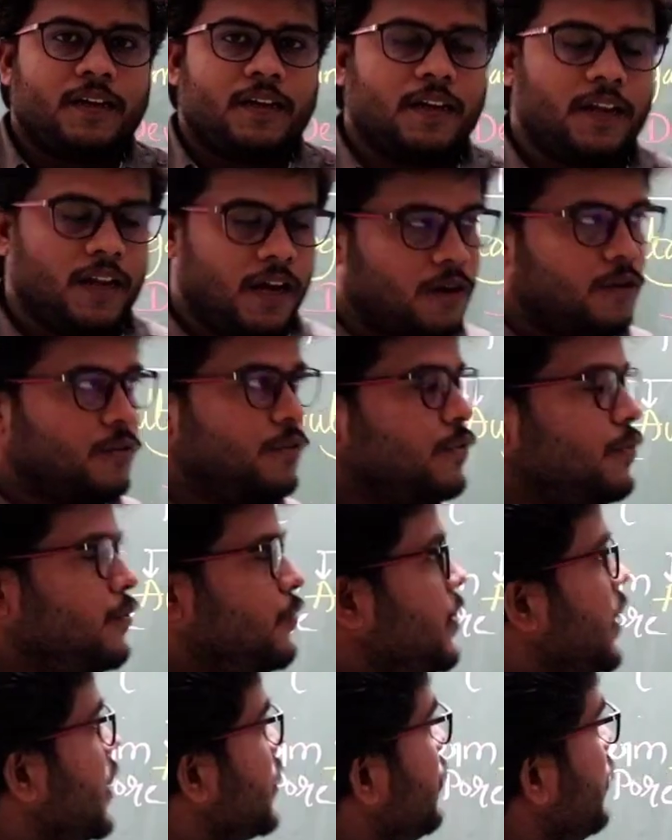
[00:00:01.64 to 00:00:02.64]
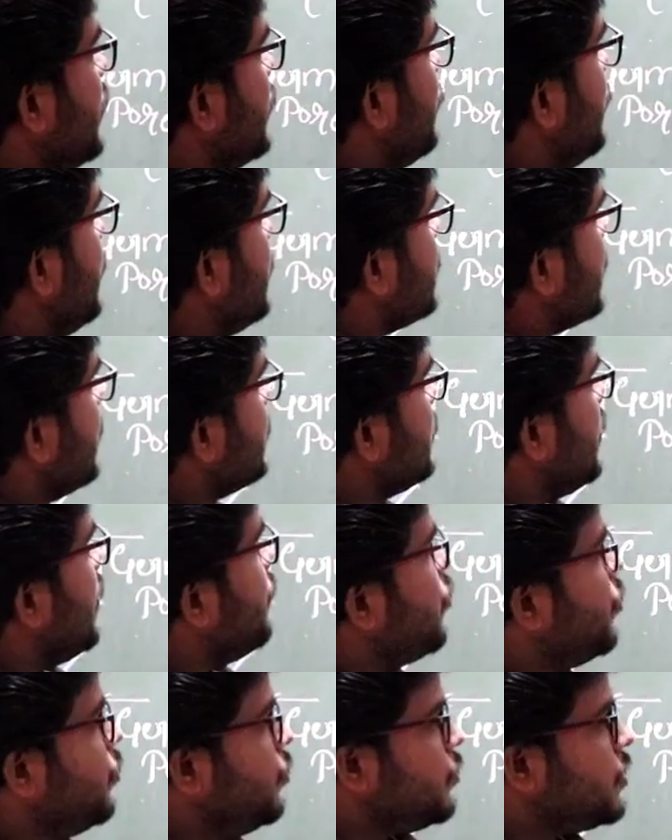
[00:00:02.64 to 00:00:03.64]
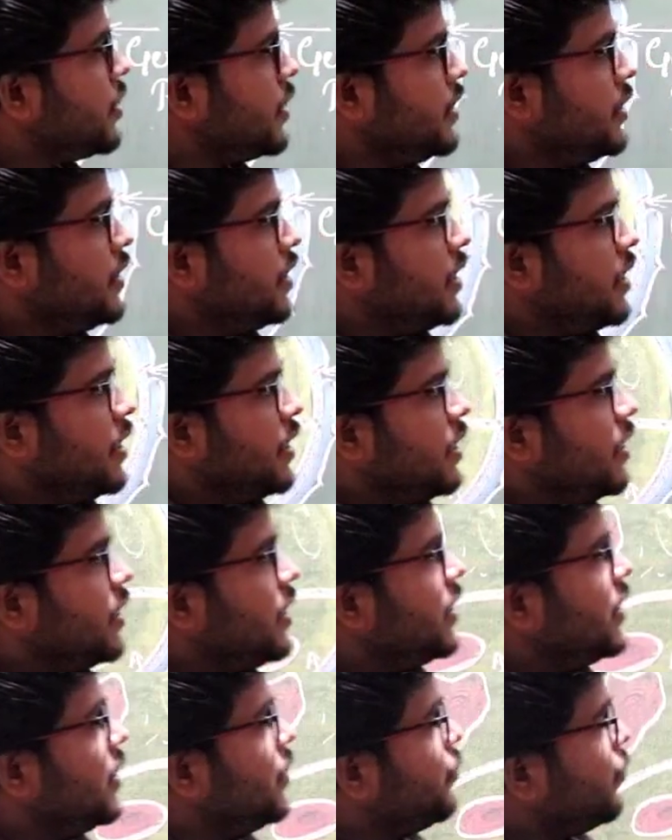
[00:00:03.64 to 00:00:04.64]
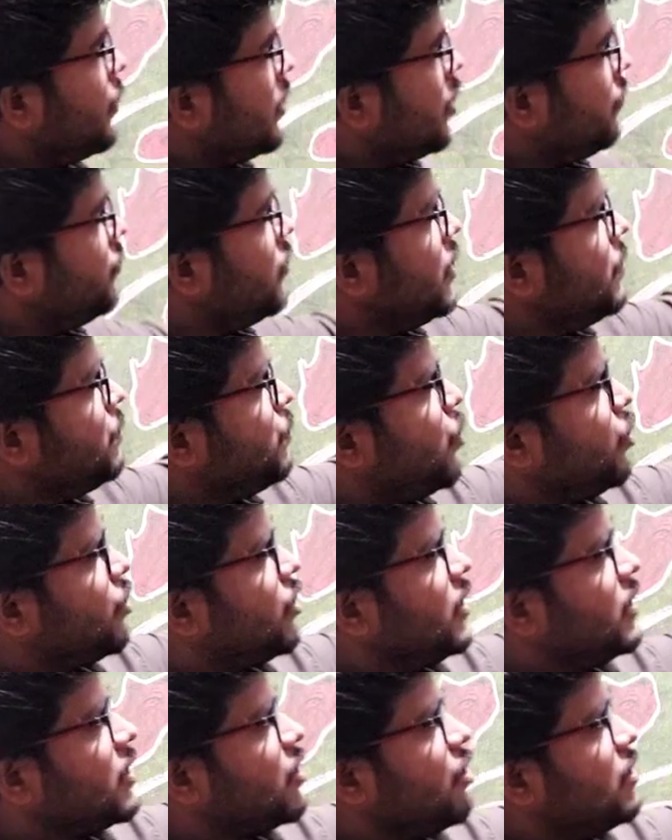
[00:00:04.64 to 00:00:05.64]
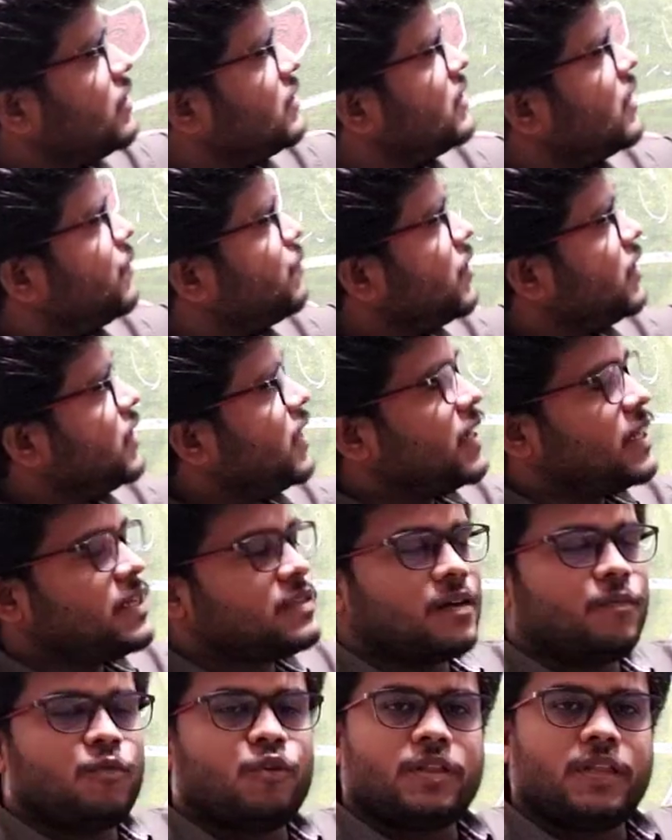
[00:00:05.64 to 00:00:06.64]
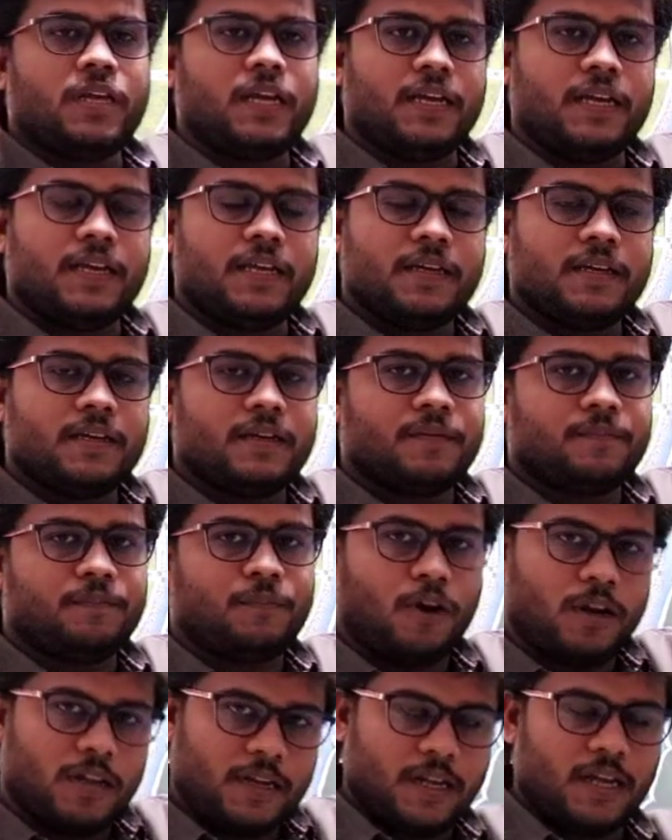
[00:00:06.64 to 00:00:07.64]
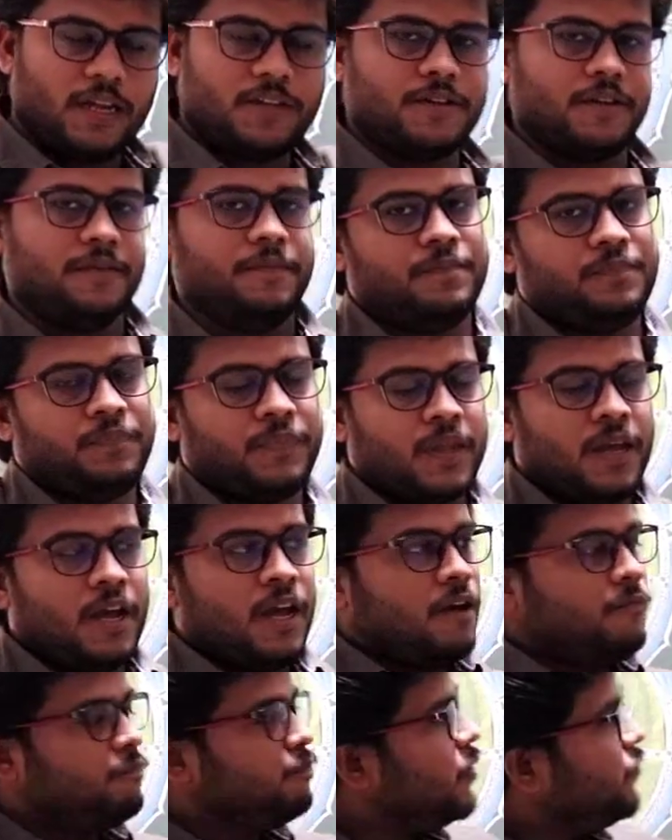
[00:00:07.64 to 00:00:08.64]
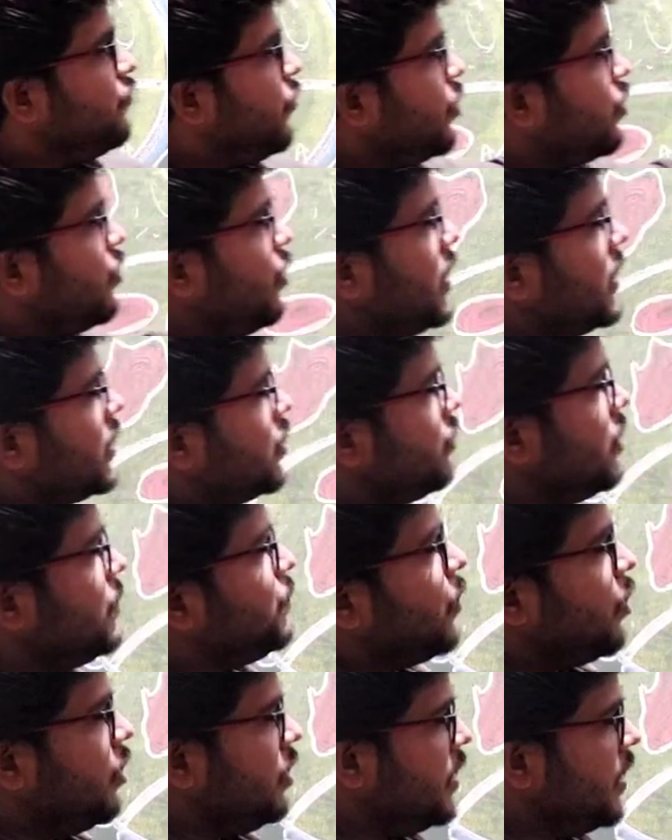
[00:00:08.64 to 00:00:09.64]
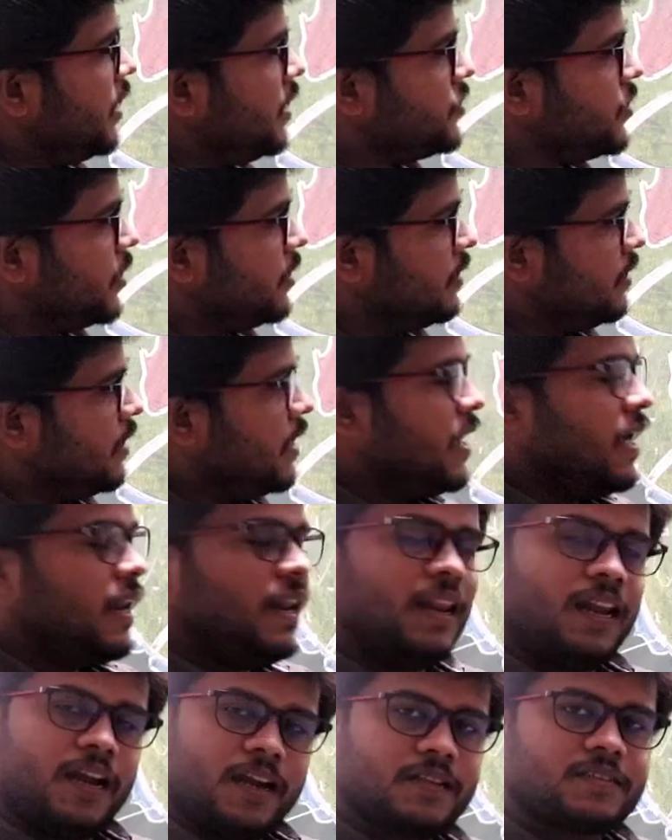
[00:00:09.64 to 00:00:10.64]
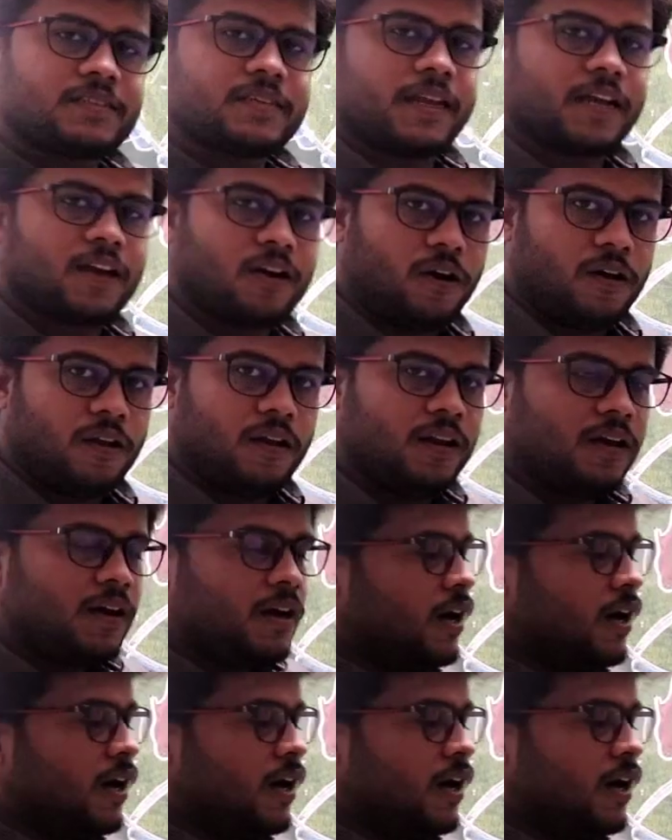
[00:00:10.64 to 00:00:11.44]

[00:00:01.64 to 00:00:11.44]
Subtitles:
now we are going to discuss about one of the important concept, that is about the pollination. Before going to the pollination, let us recall